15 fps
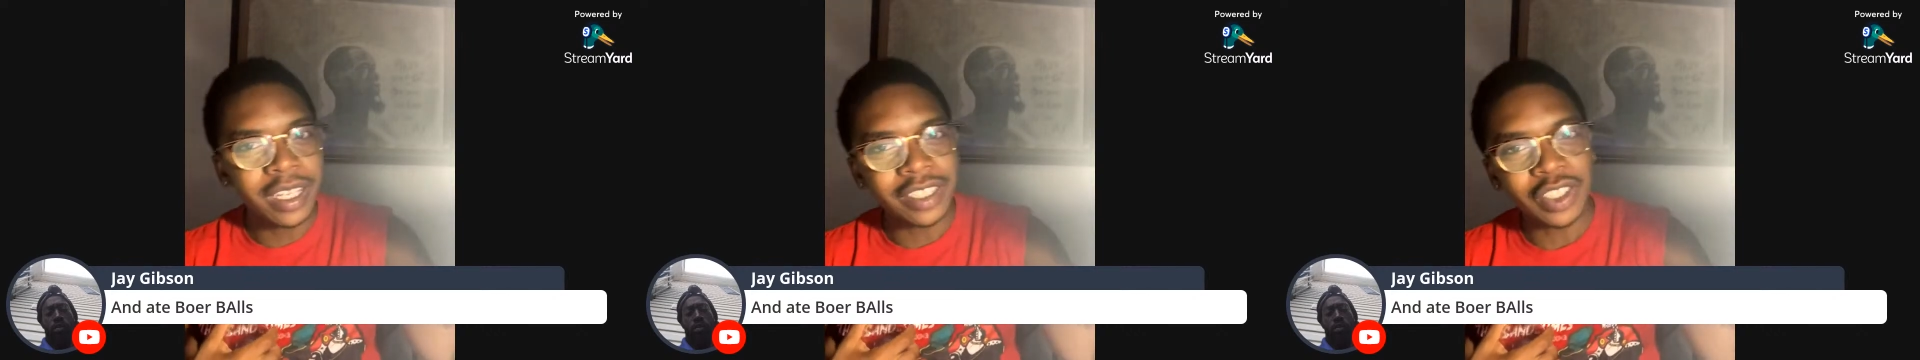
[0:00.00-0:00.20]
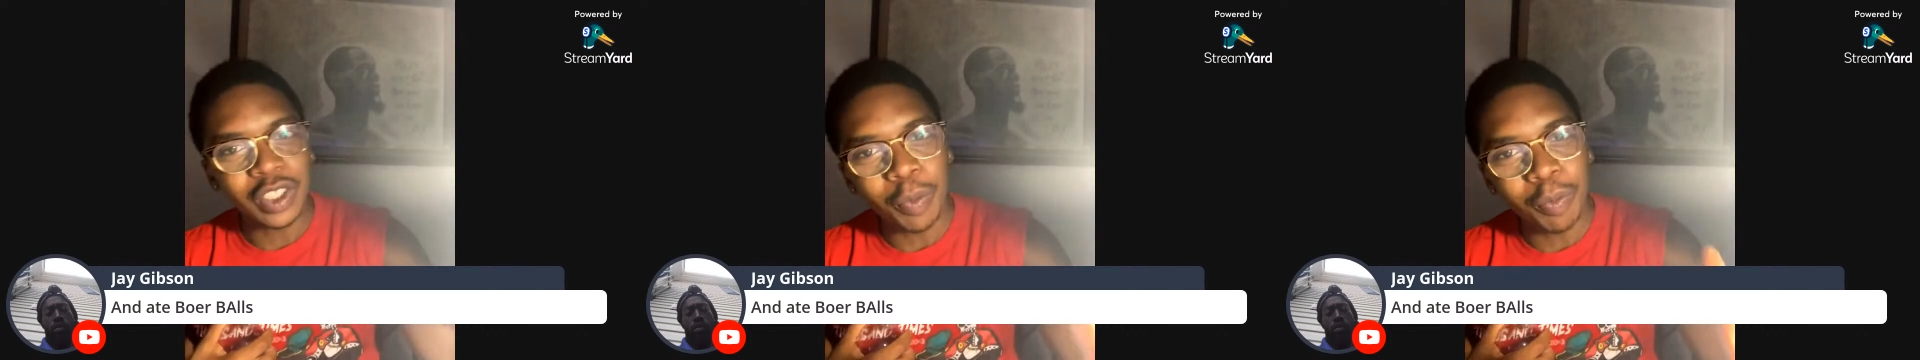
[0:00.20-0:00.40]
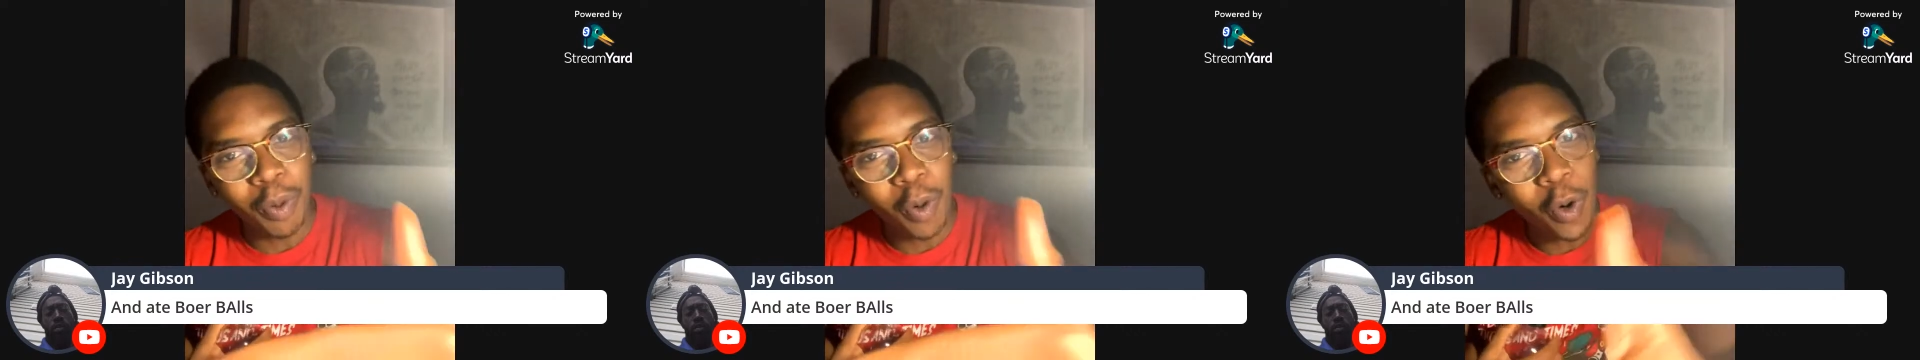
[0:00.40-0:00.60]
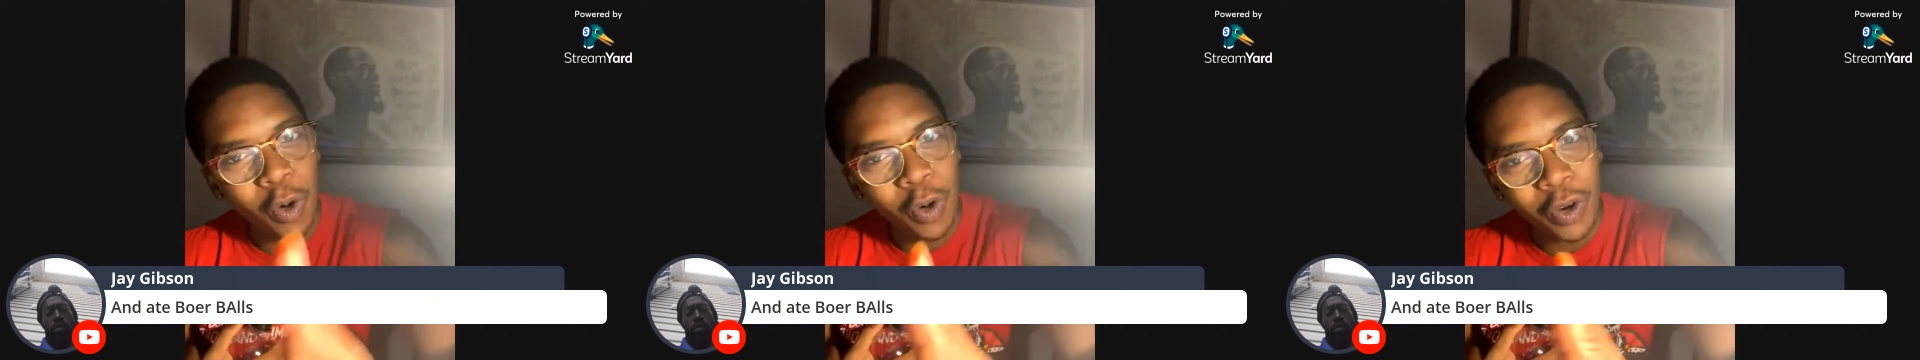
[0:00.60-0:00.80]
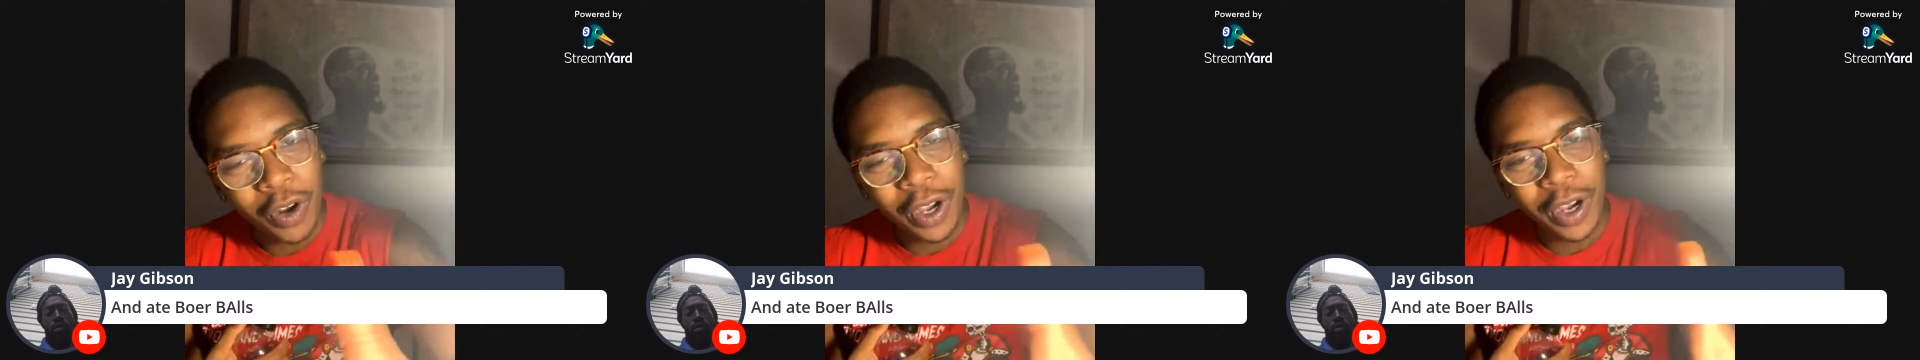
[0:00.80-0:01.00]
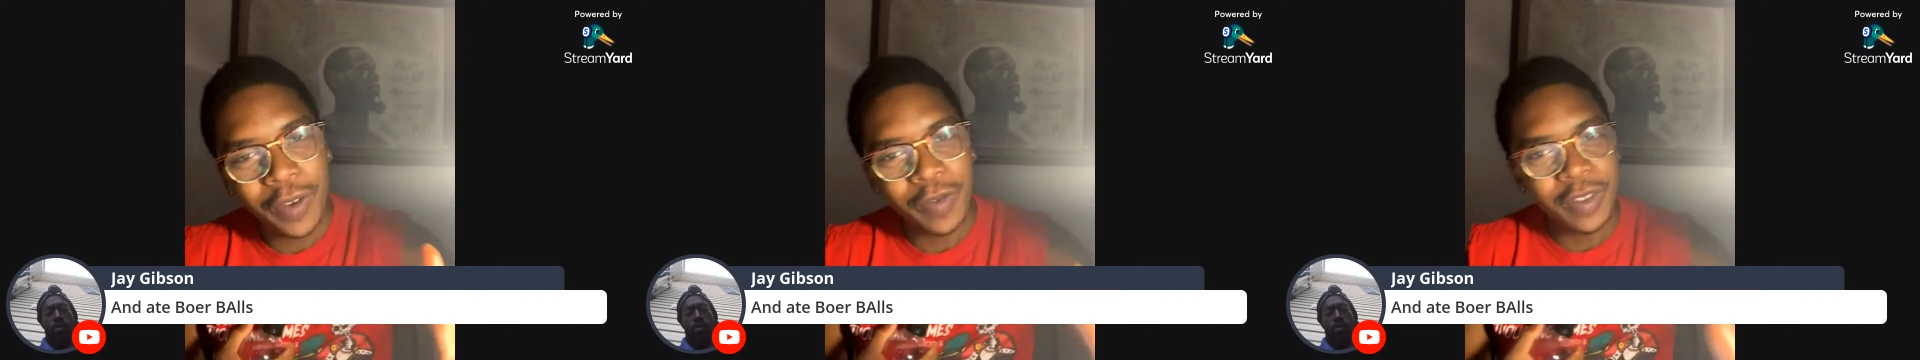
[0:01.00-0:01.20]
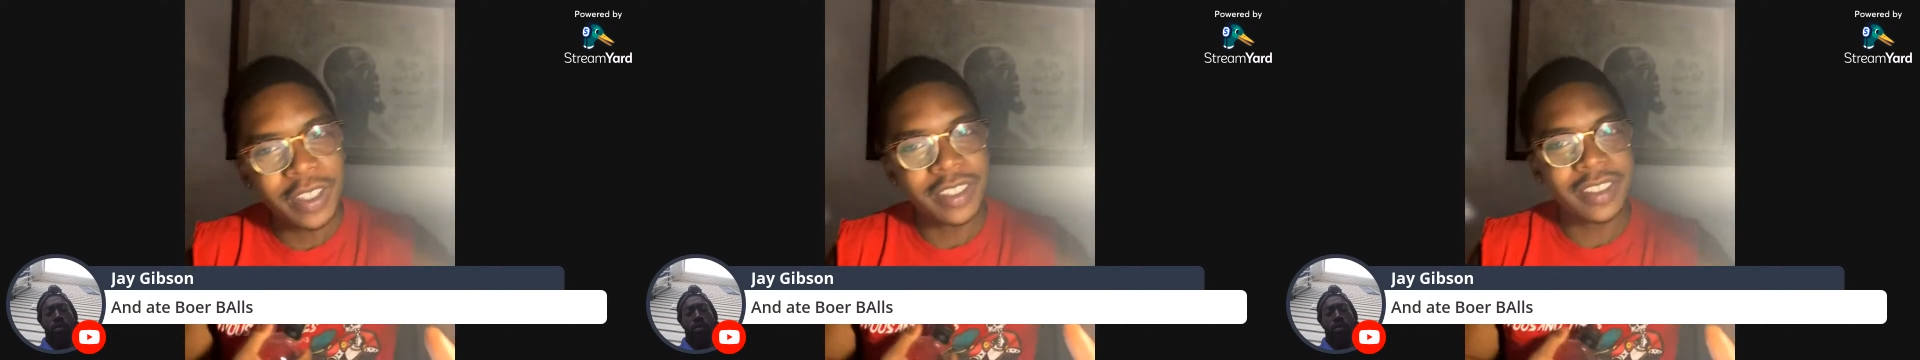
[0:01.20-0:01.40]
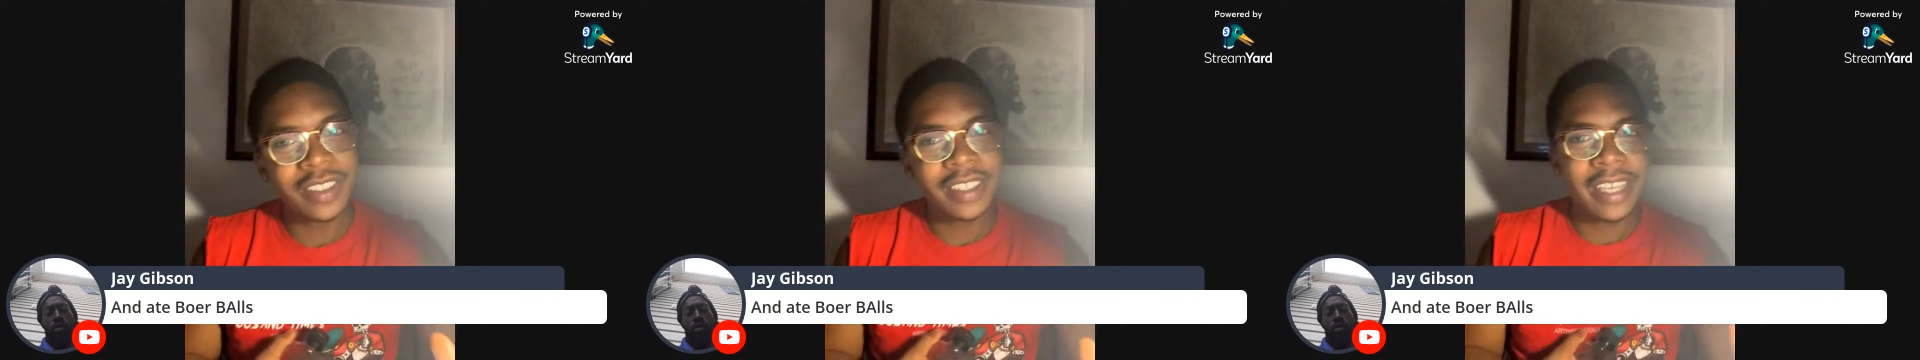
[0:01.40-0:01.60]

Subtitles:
a supporter of this